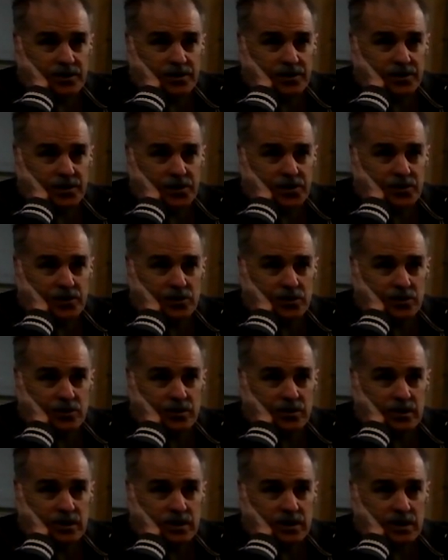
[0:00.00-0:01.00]

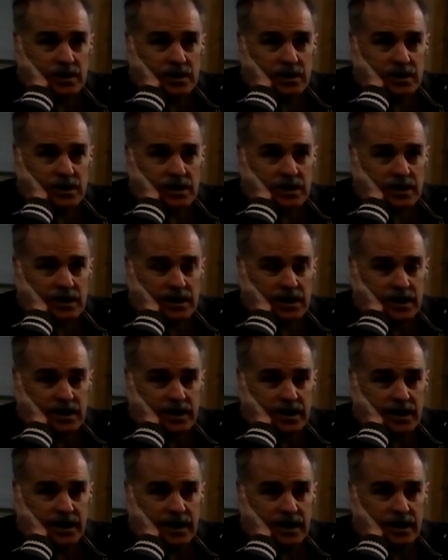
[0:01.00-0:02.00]
Do
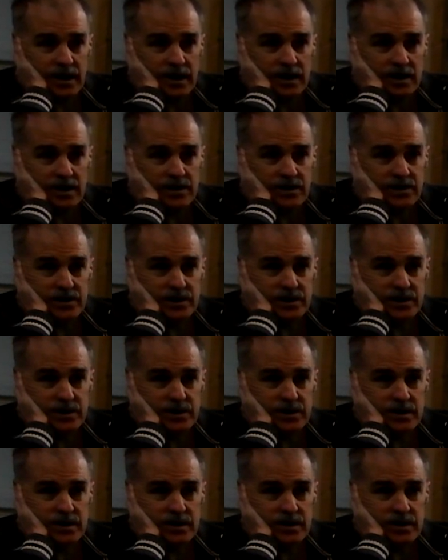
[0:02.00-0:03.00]

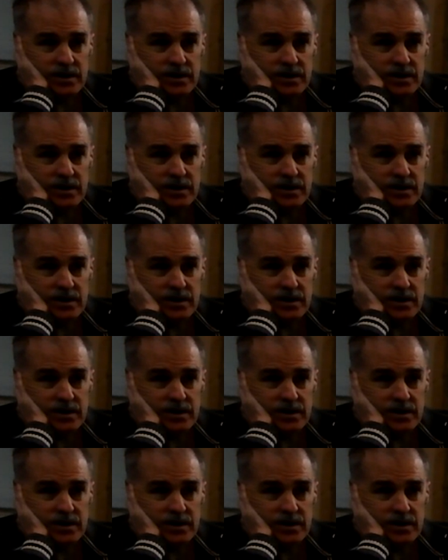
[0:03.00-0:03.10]
Canadians,